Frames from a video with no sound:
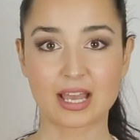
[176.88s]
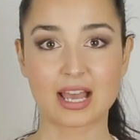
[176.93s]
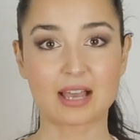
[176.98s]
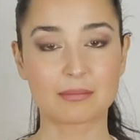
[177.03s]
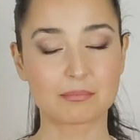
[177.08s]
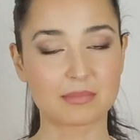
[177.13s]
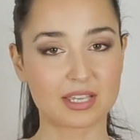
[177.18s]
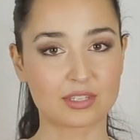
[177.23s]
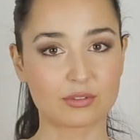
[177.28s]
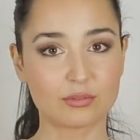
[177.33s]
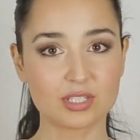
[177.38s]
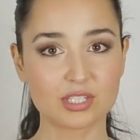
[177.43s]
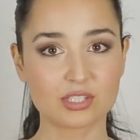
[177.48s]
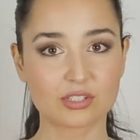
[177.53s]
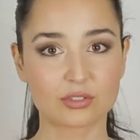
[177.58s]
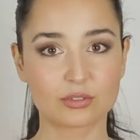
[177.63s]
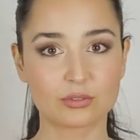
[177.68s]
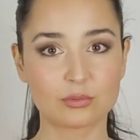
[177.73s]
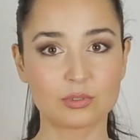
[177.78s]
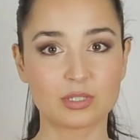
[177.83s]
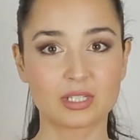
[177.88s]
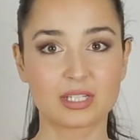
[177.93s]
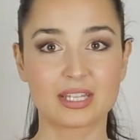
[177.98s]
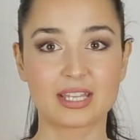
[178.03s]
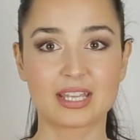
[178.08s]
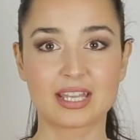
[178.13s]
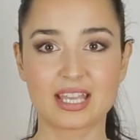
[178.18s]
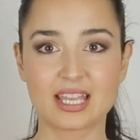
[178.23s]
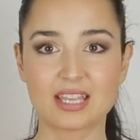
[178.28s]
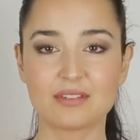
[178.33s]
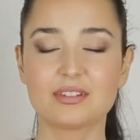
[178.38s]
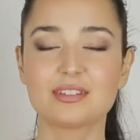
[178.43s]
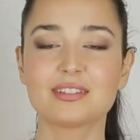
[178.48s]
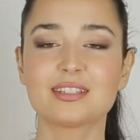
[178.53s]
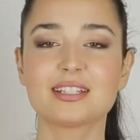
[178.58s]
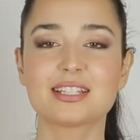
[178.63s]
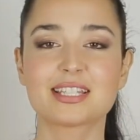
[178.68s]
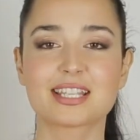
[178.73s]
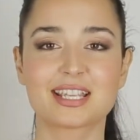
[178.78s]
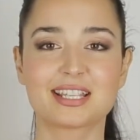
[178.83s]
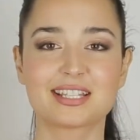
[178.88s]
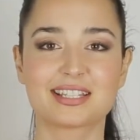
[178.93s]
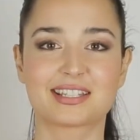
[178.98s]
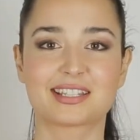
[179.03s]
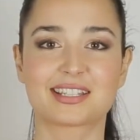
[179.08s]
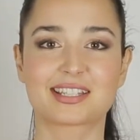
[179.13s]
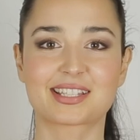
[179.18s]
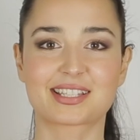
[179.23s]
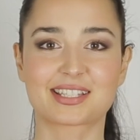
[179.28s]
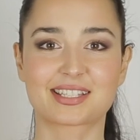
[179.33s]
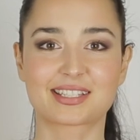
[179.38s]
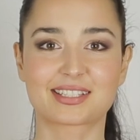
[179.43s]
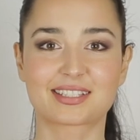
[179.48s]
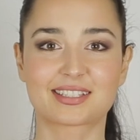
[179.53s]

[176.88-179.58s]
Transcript: and by doing so, everything changes